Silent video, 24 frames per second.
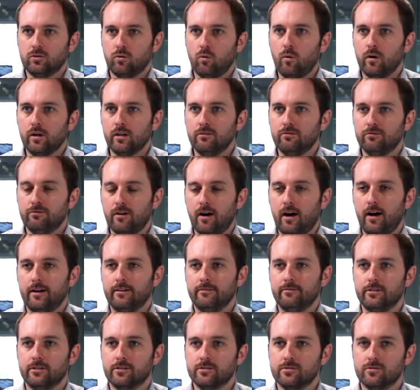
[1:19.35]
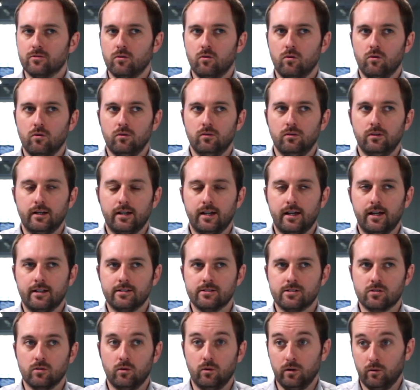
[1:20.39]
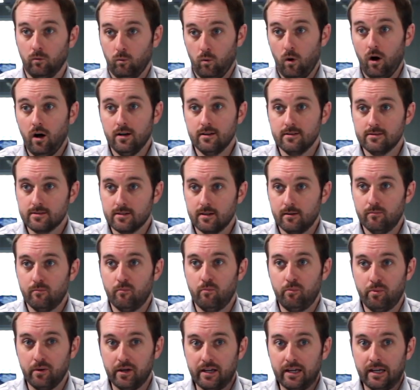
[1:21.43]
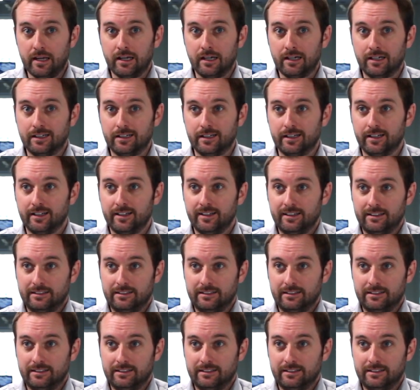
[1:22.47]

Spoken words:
25 years old. And so it was a big,